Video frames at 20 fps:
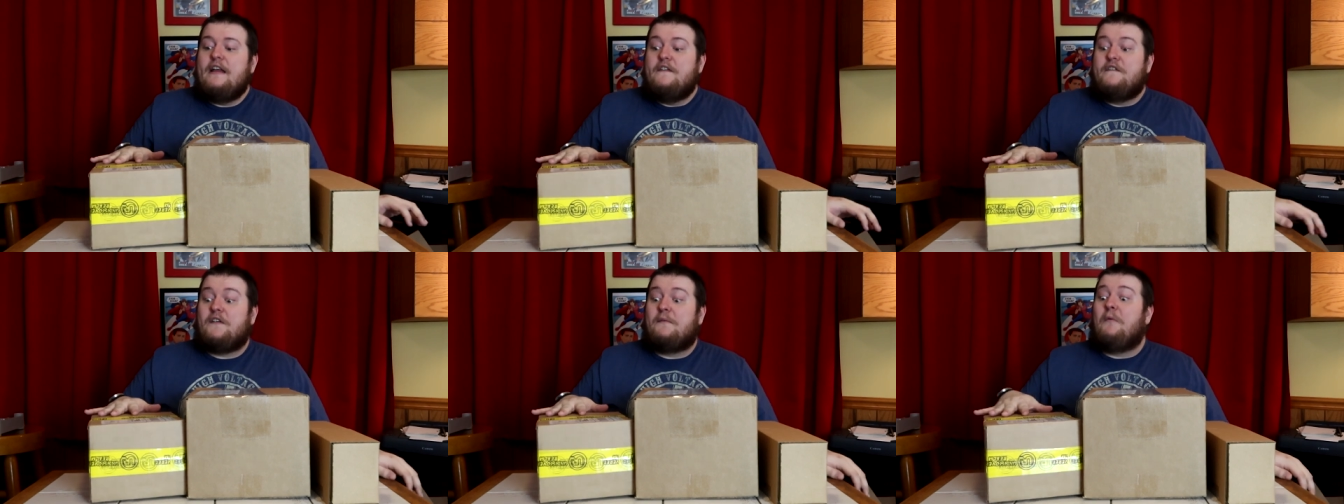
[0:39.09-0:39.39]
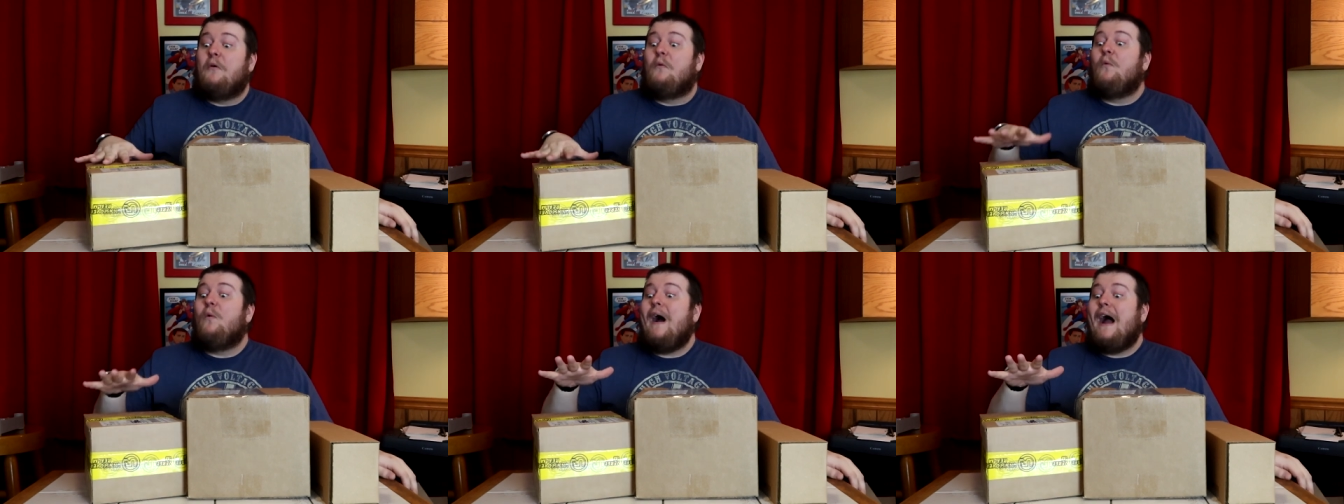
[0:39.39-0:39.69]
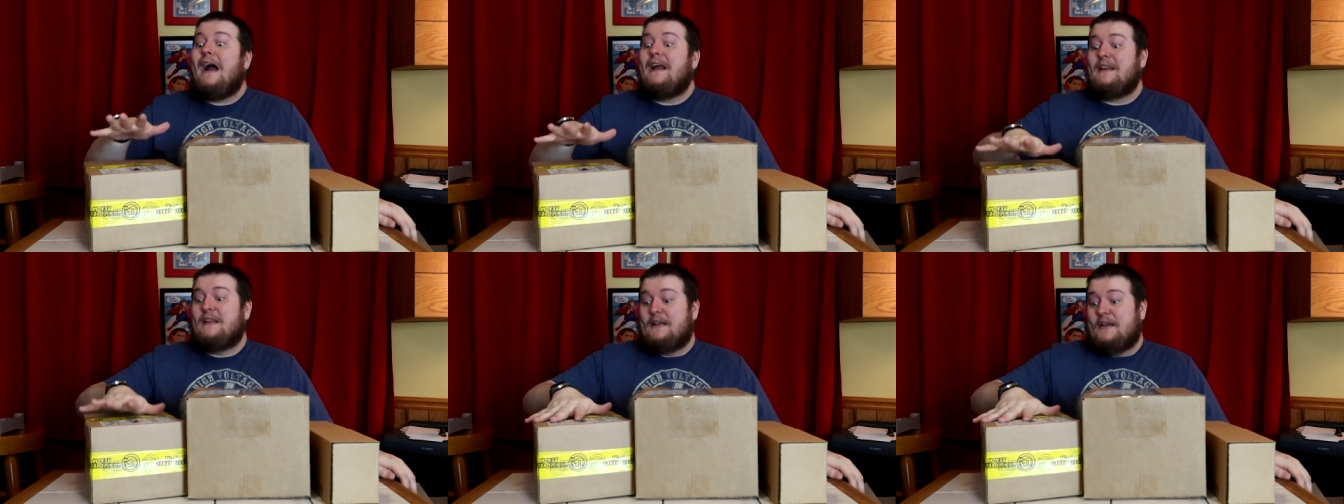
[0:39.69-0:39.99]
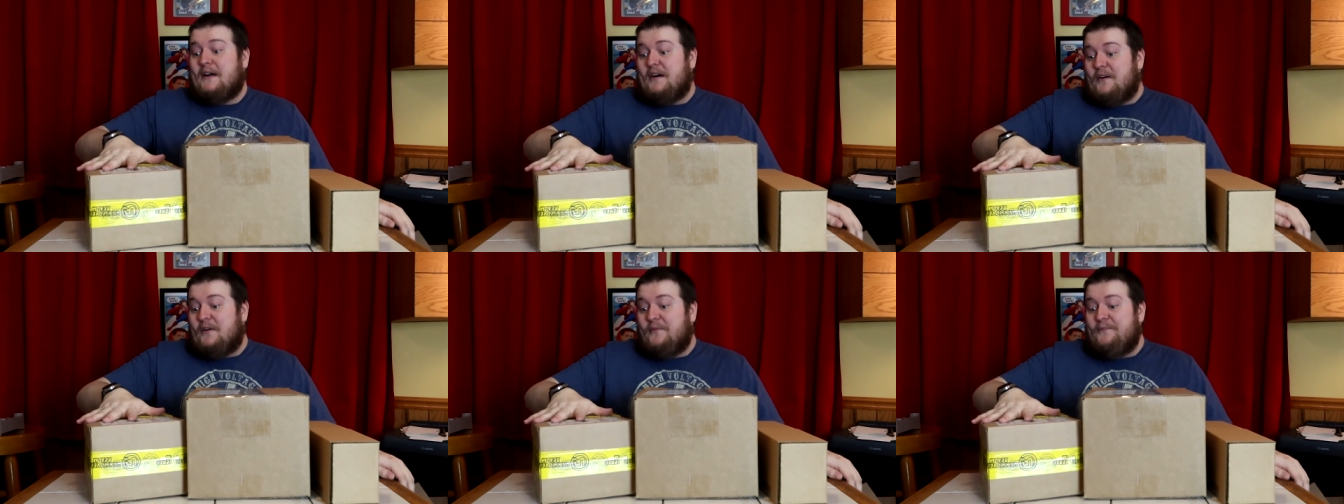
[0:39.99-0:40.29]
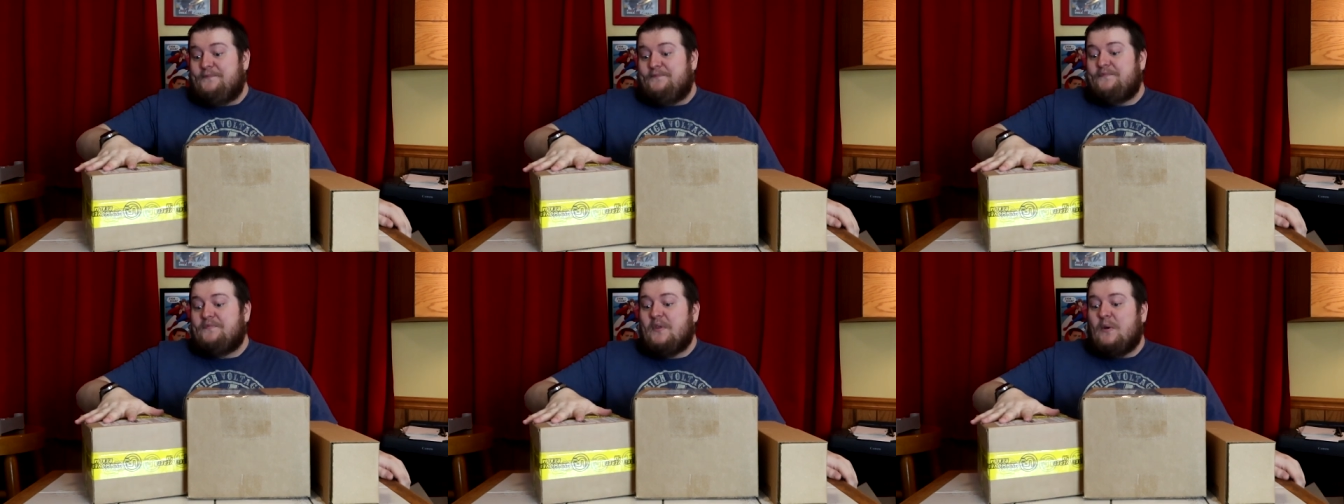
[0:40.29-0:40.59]
from a while ago,
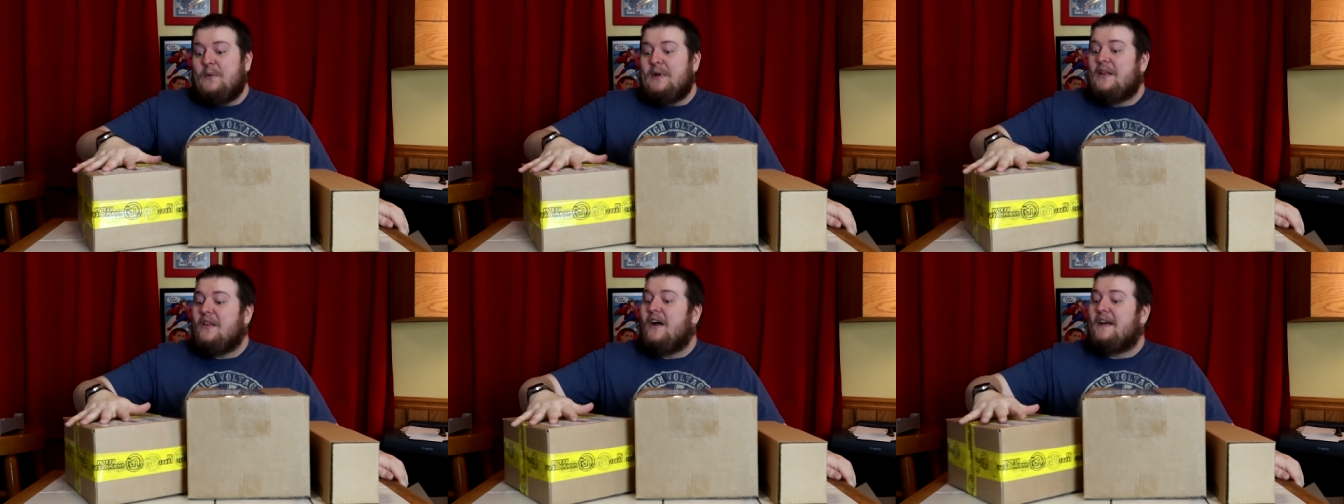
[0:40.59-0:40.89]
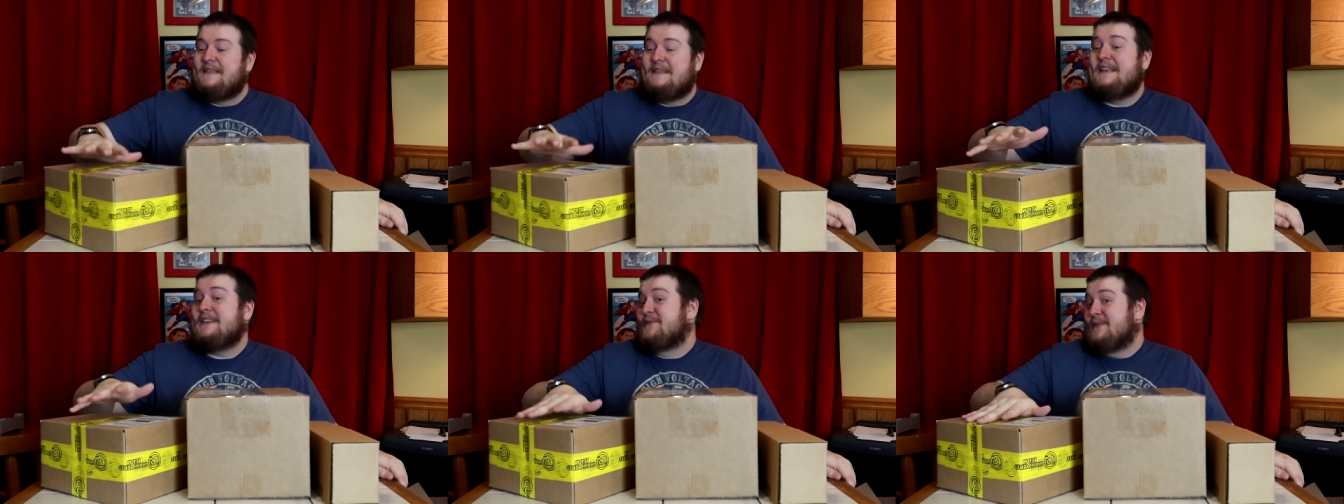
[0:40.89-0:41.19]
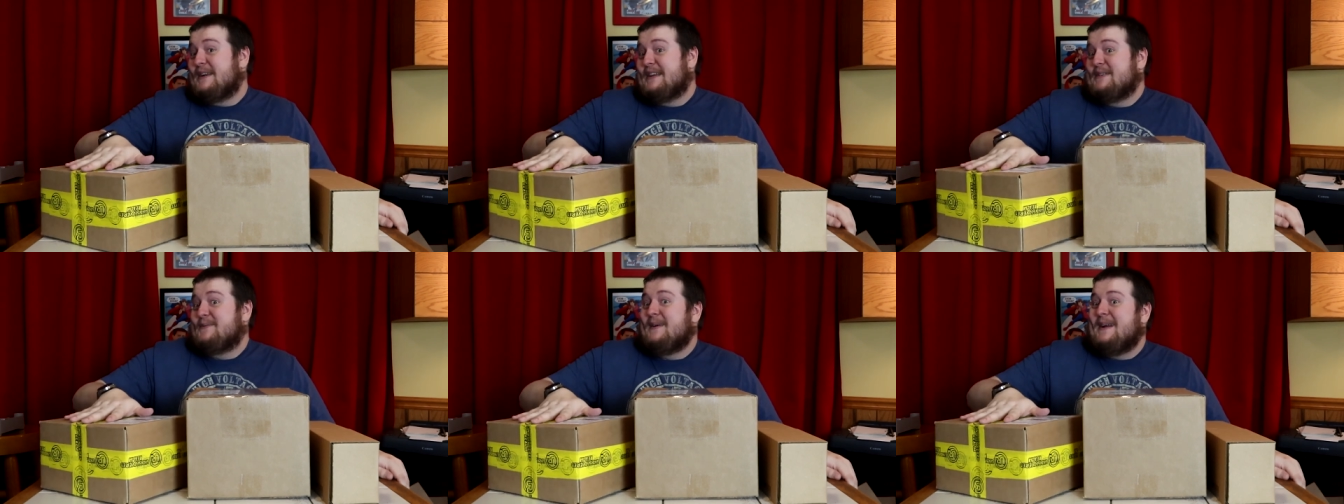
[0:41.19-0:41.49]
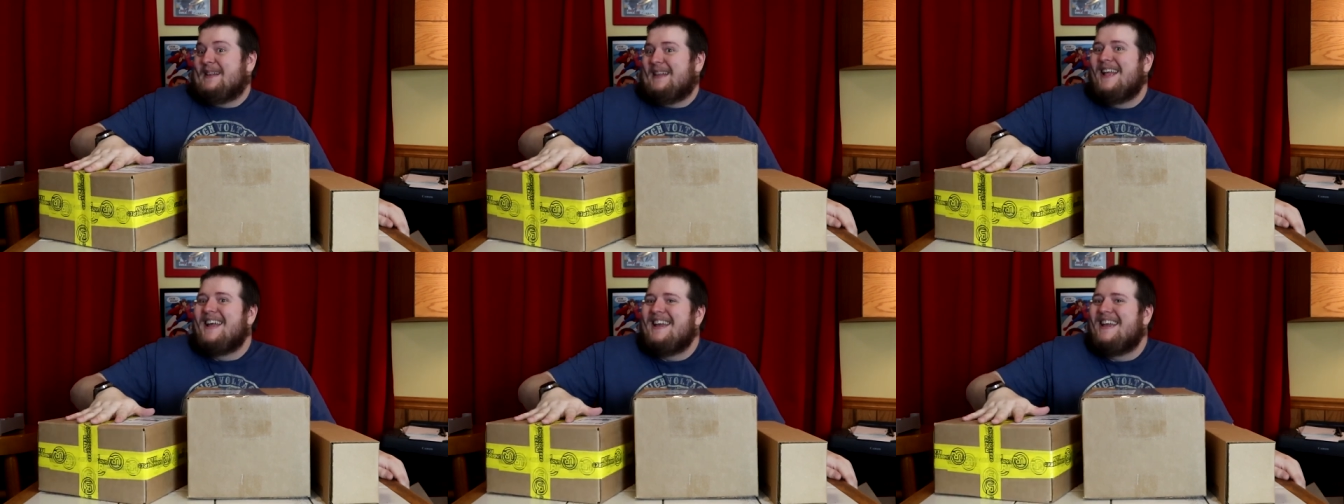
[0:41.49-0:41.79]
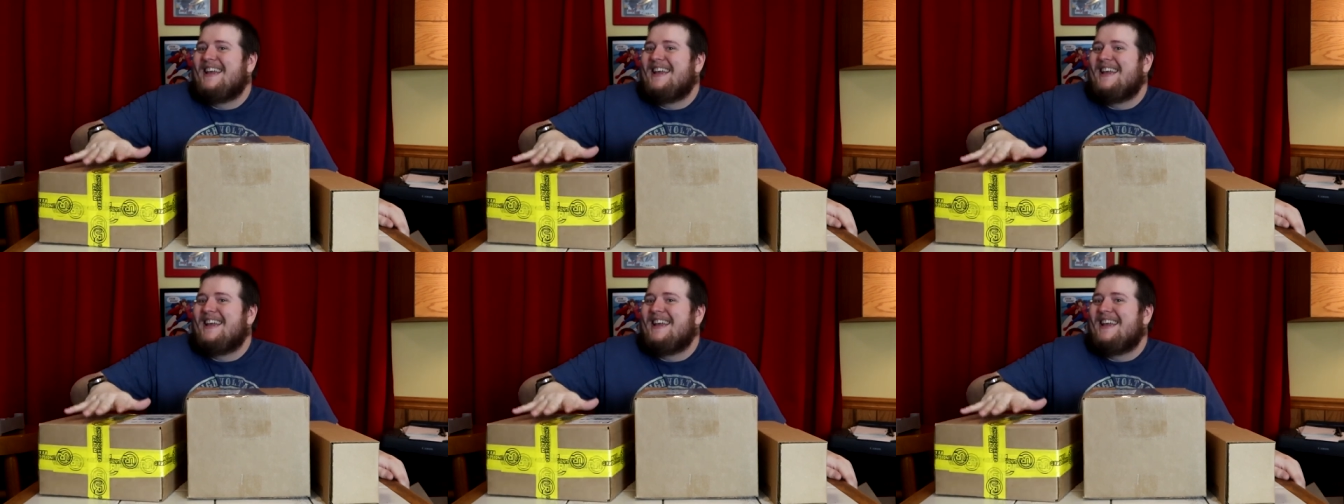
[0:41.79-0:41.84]
we lost this one as well.